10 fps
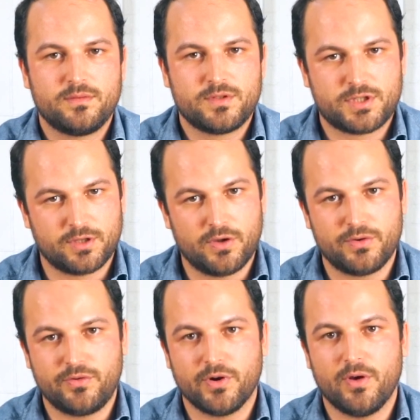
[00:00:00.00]

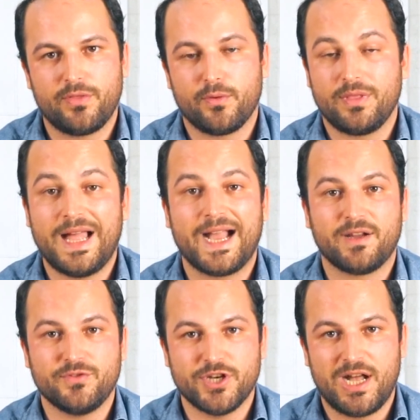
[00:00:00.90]
slowed growth or lack
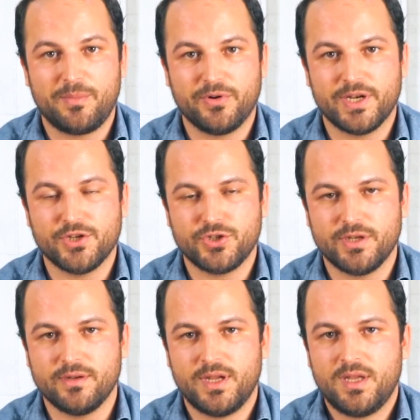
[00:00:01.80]
of job
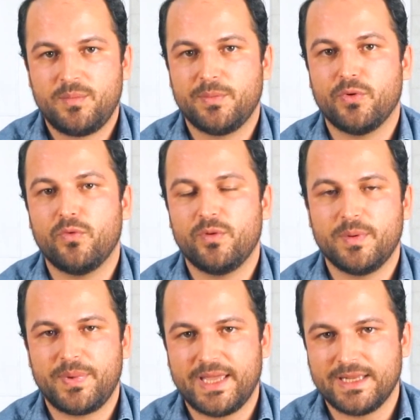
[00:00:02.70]
creation, people who would have
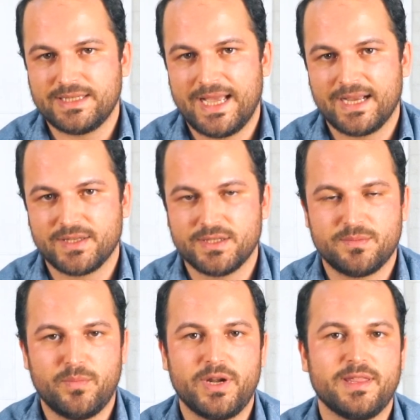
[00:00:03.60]
been paying
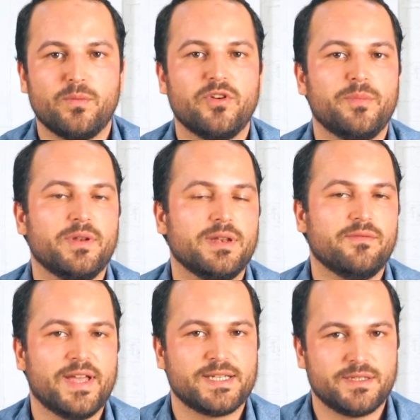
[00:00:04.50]
taxes, money that would have been
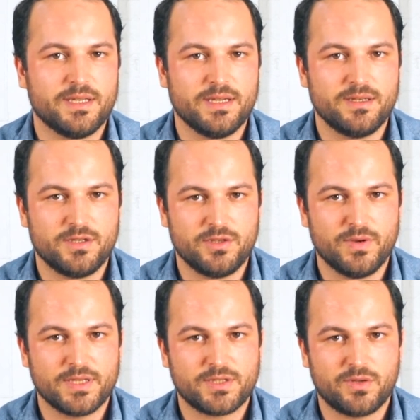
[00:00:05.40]
invested into
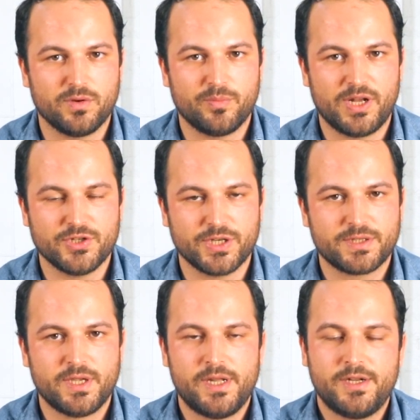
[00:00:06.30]
U.S. solar
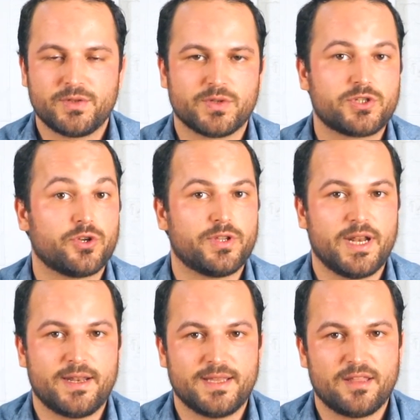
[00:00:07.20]
projects. So it's certainly
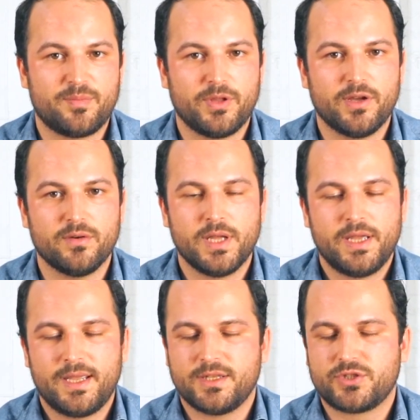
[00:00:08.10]
not a death blow. It's